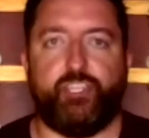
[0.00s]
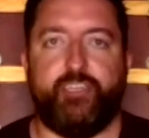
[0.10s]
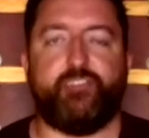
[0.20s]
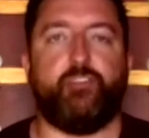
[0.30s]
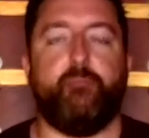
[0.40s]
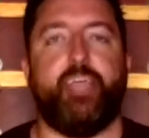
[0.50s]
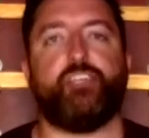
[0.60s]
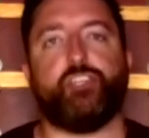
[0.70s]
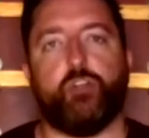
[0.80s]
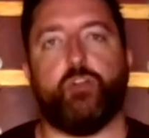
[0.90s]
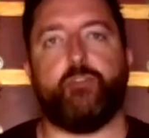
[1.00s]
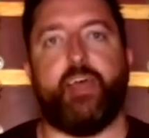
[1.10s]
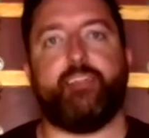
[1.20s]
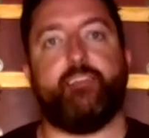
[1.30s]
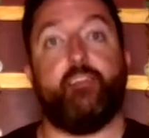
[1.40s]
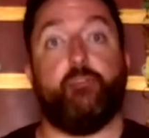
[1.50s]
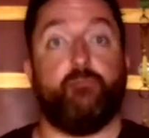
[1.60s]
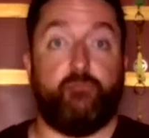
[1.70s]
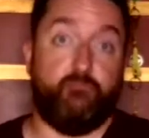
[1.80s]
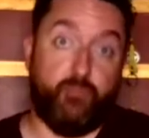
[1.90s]
is to make sure that
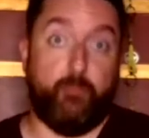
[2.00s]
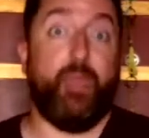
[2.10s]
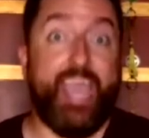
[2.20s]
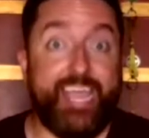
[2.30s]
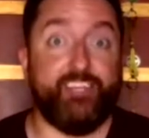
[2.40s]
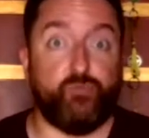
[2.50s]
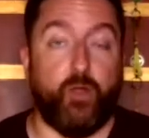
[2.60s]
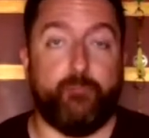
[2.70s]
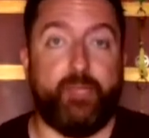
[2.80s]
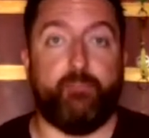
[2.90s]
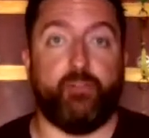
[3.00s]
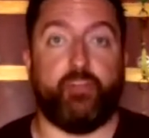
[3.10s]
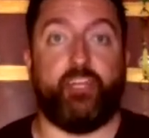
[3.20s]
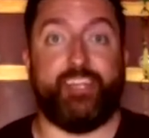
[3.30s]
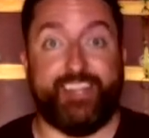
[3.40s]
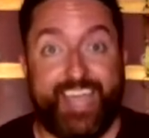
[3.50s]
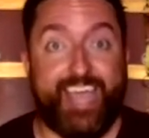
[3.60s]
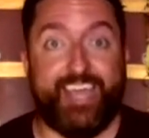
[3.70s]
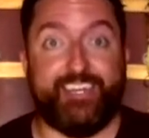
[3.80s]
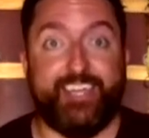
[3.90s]
the page where people are going to
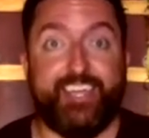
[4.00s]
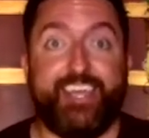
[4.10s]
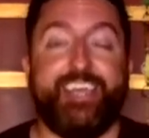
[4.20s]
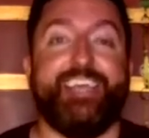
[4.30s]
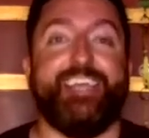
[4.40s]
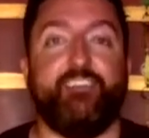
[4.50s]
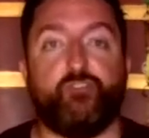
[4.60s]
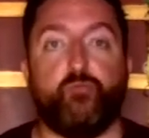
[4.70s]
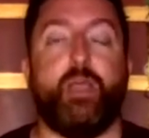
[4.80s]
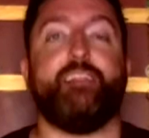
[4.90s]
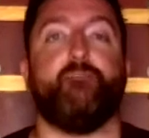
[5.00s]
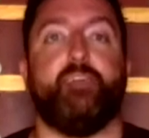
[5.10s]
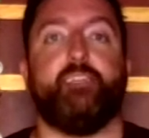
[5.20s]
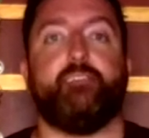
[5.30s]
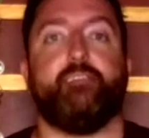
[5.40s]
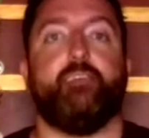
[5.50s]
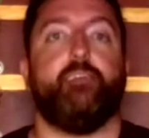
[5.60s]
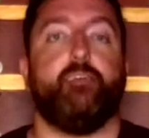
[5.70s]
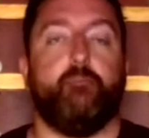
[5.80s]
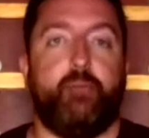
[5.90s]
land is relevant
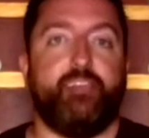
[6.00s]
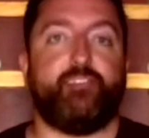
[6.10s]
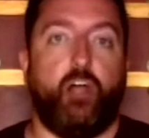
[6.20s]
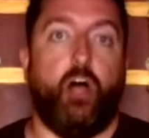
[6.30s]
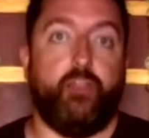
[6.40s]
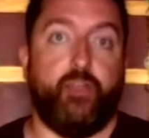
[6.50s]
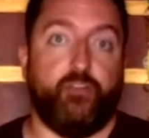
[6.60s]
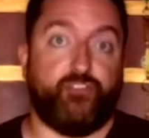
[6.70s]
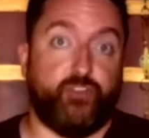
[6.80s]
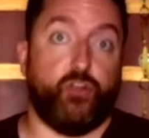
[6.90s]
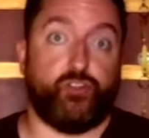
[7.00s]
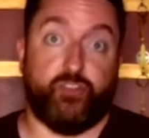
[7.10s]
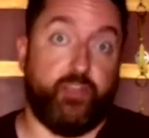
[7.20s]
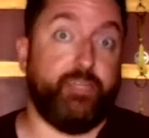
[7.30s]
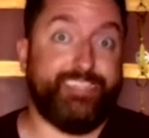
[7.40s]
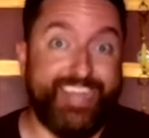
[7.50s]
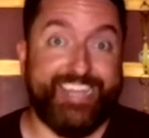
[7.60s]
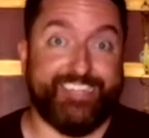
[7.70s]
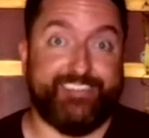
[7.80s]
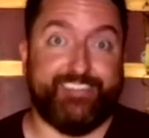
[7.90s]
based on their search or their
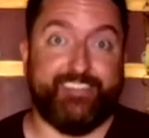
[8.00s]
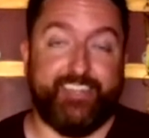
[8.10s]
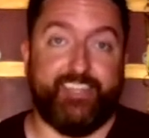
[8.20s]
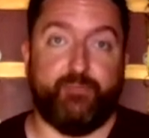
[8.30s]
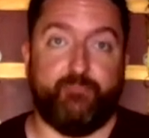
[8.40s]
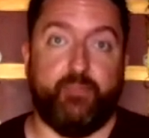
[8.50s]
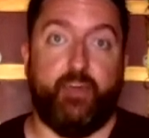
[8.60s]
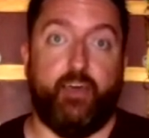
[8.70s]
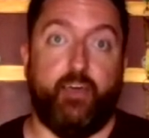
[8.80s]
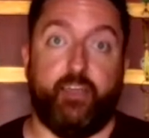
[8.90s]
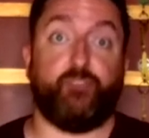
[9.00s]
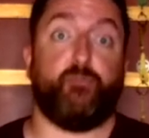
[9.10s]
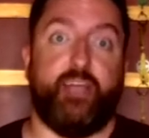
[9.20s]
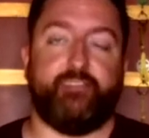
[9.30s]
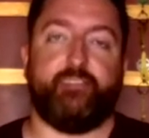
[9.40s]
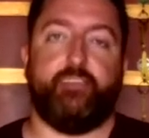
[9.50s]
intent that they've expressed.